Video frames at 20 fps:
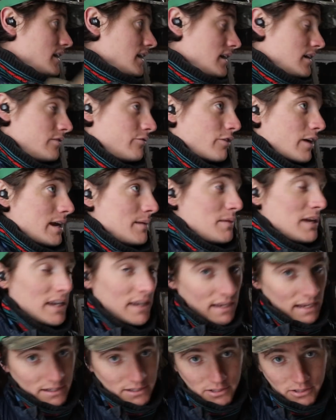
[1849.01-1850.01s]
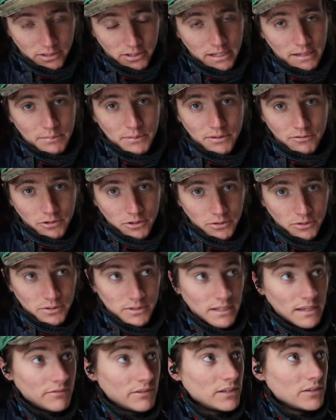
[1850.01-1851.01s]
framing, I just look up the
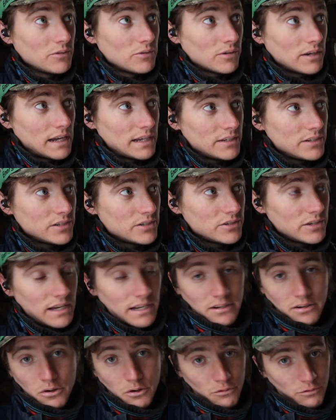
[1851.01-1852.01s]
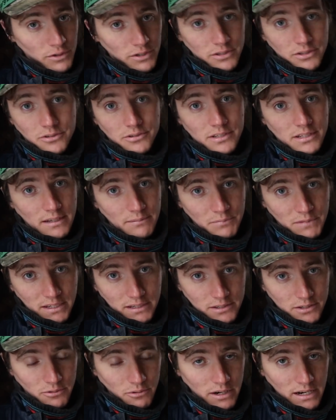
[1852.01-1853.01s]
rules of it, or I just try to overdo
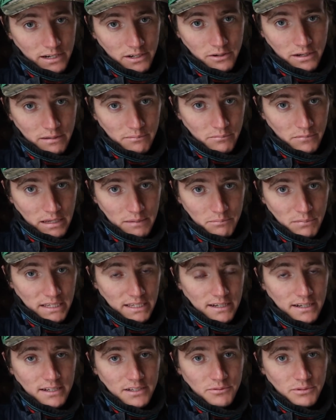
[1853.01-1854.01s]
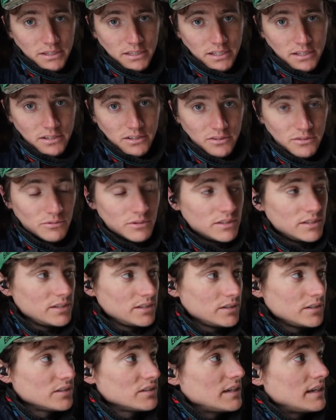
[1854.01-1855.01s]
something to where I know I'm beyond what the code would
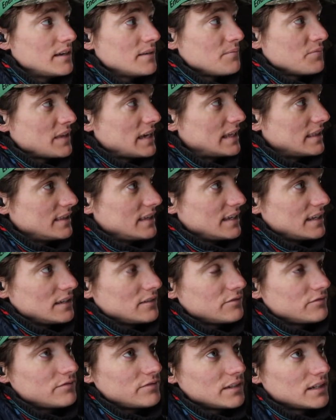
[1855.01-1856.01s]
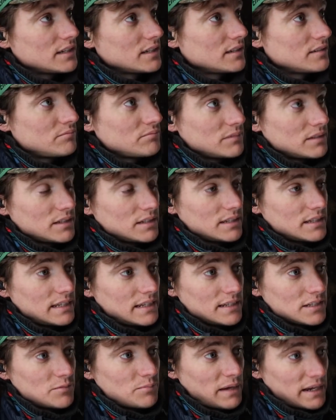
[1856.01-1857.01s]
do. And then if an
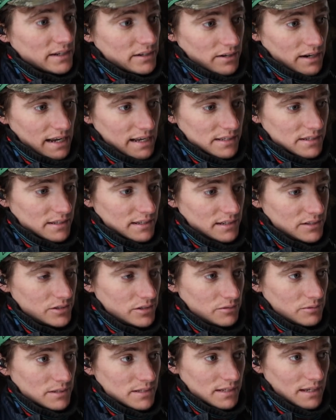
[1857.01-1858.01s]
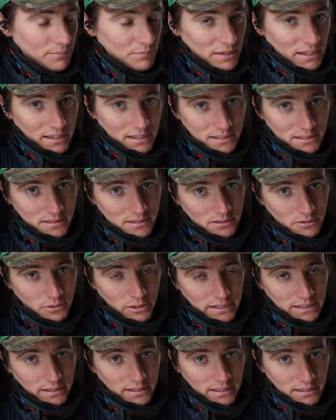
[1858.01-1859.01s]
inspector has an issue with something,
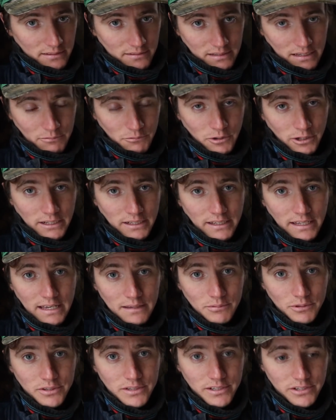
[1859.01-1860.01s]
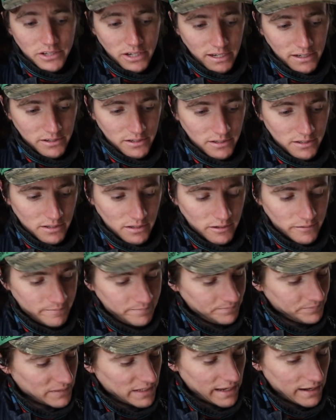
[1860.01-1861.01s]
I'm quickly able to change it. So
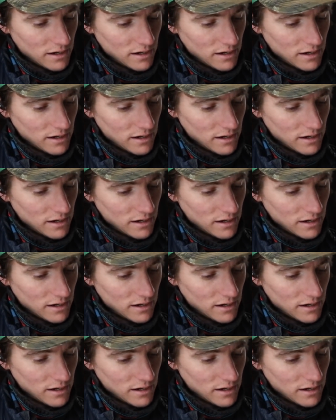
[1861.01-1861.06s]
got